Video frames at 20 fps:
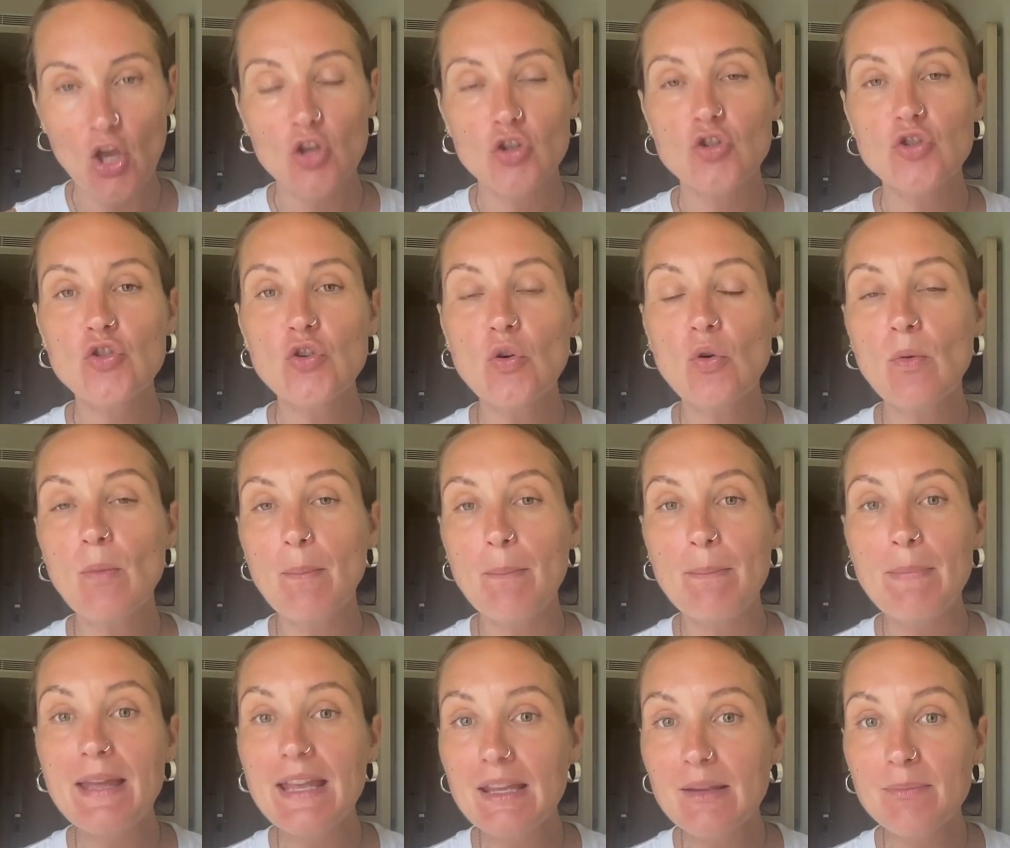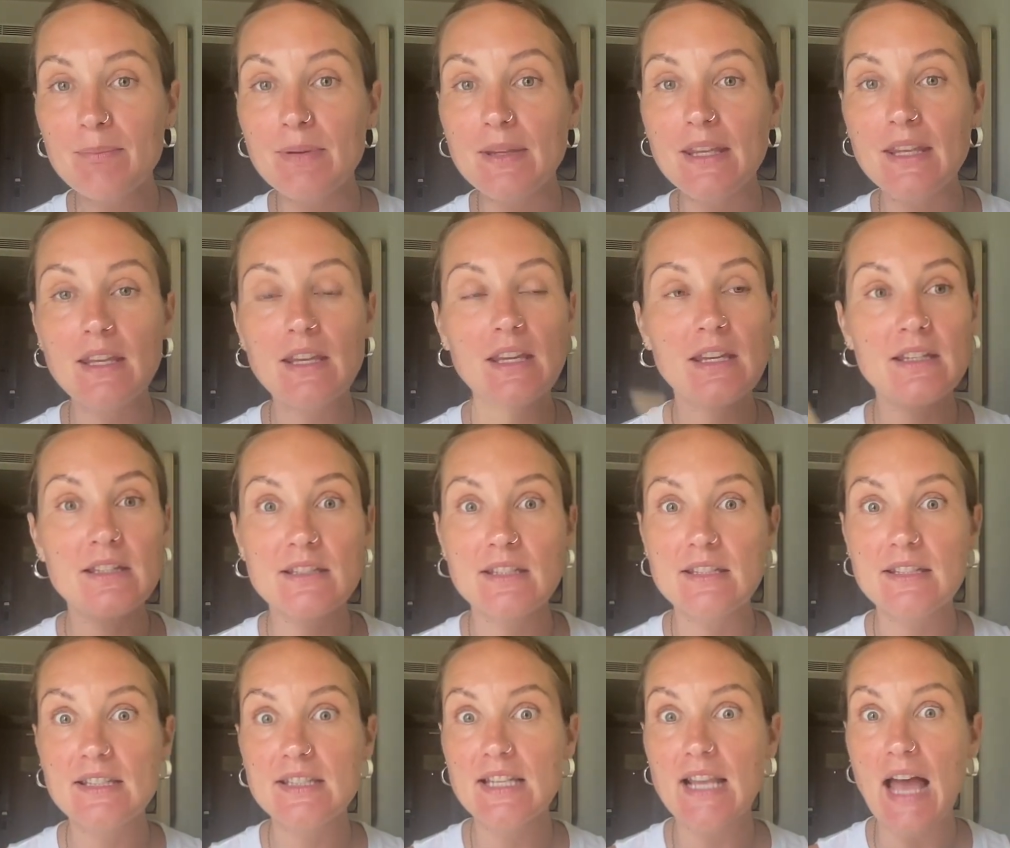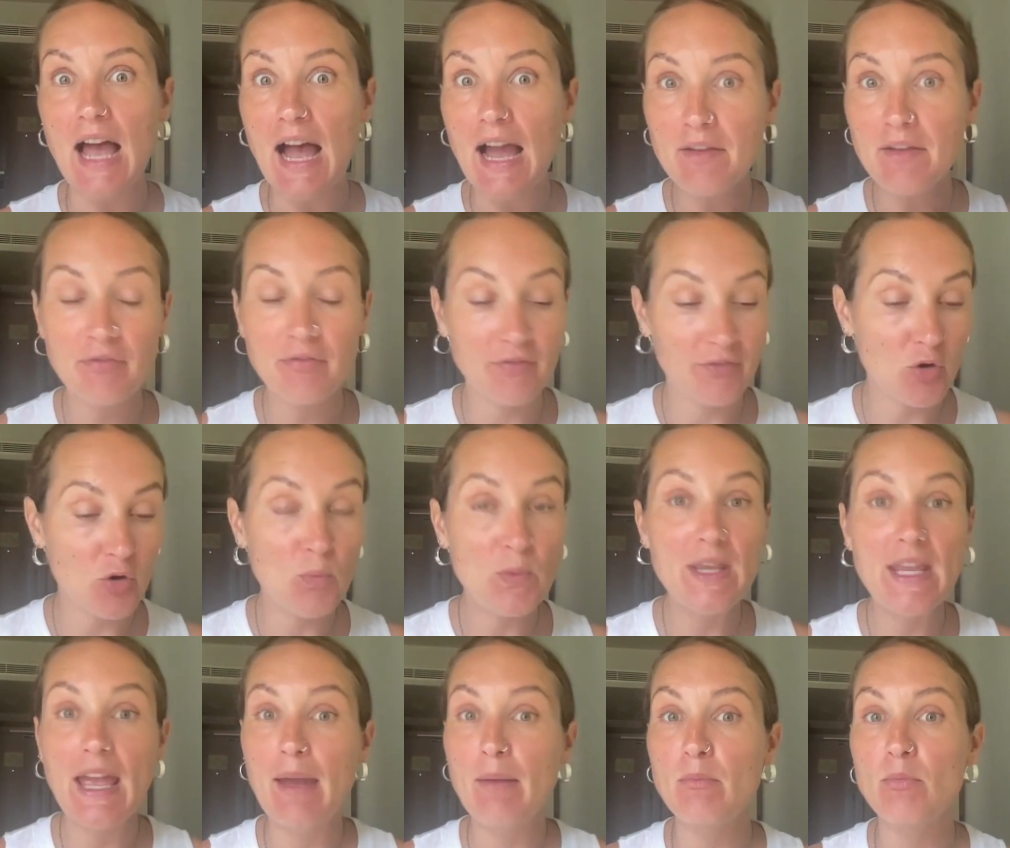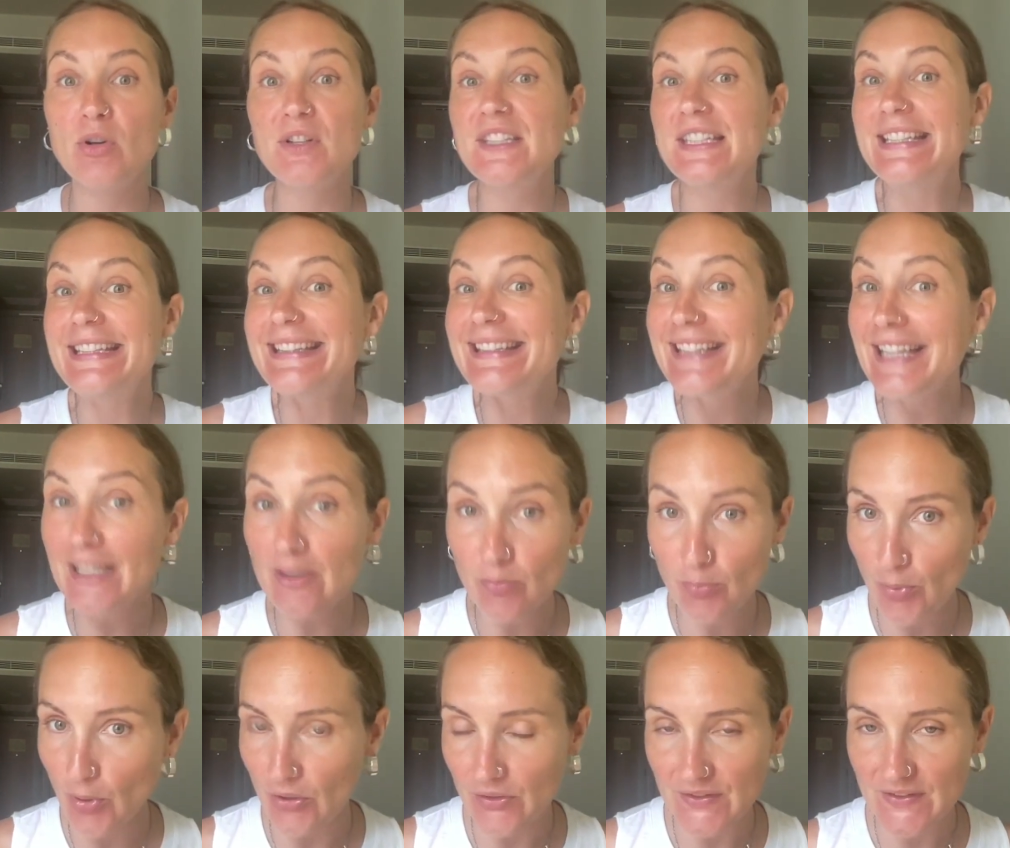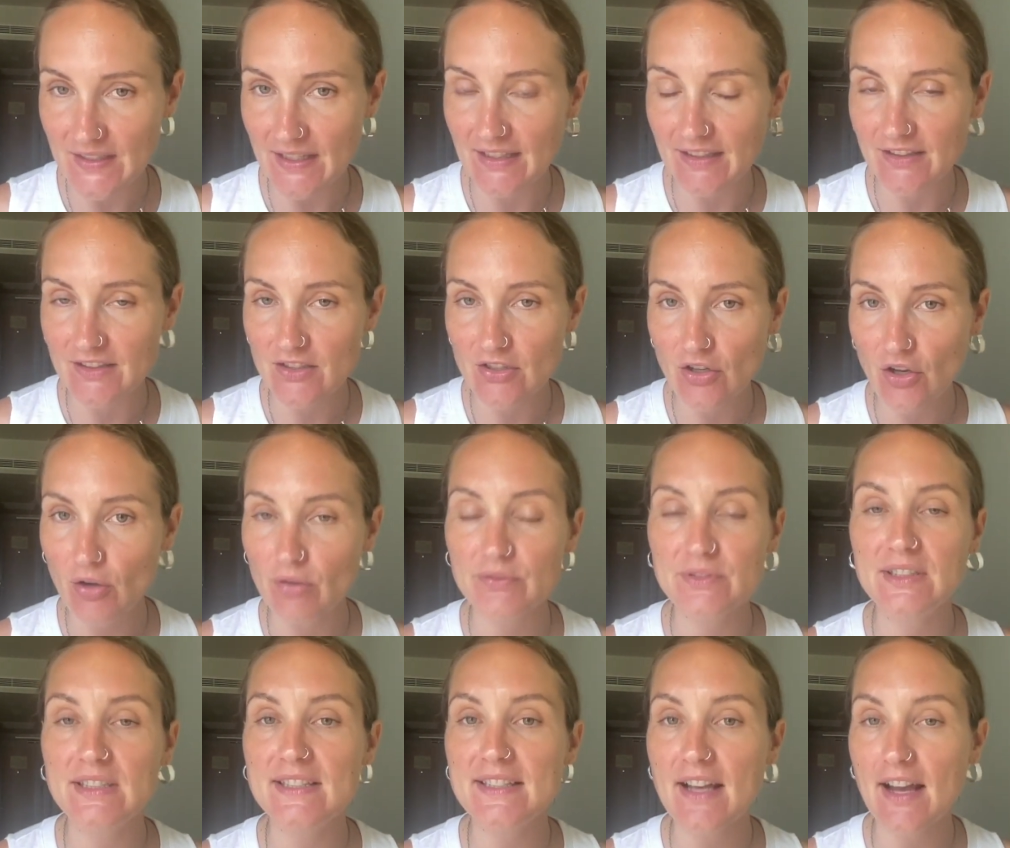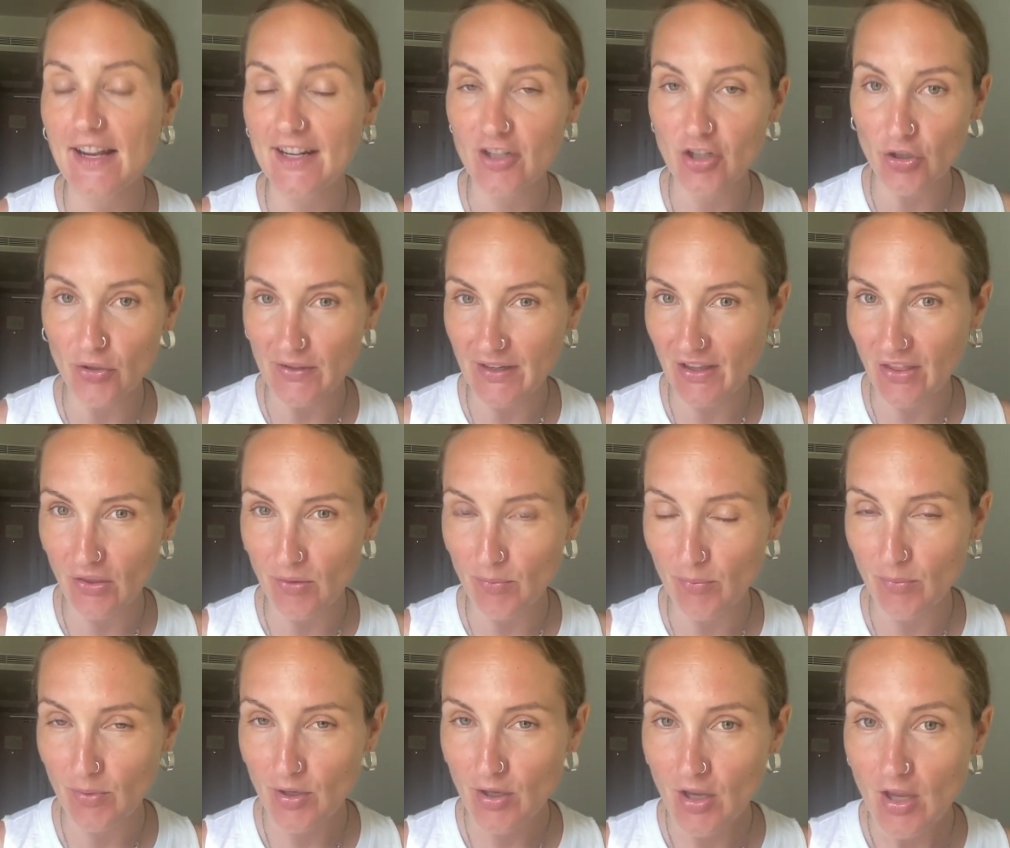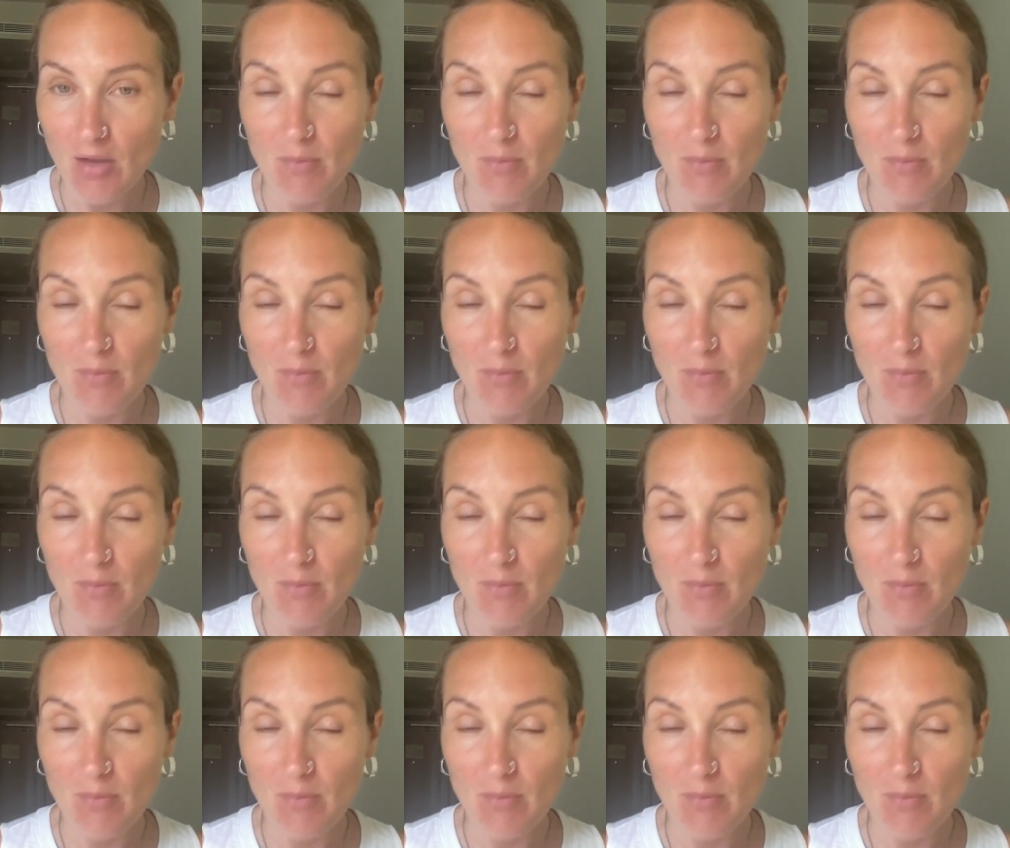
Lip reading: So maybe in this life, we embody 10% of this algorithm.